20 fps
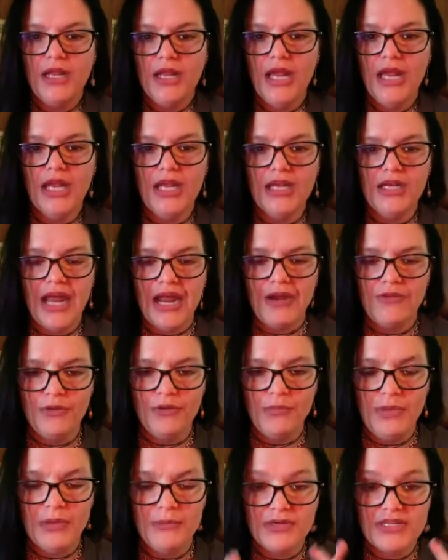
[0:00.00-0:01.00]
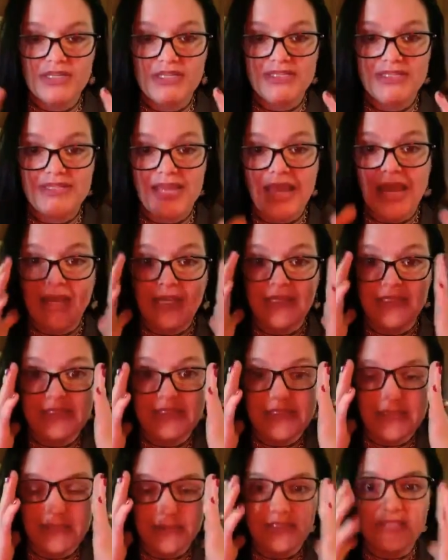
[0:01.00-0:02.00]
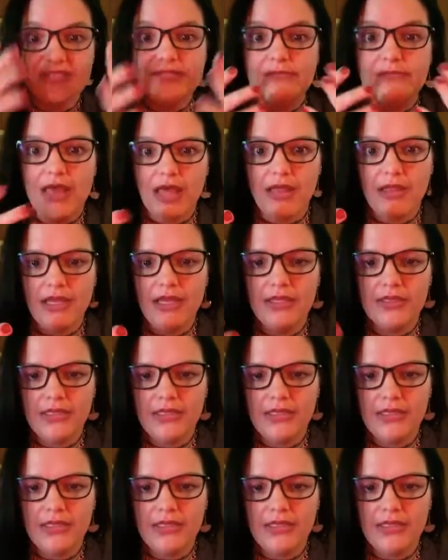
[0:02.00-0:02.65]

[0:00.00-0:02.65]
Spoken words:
And I remember to this day, I can still smell it.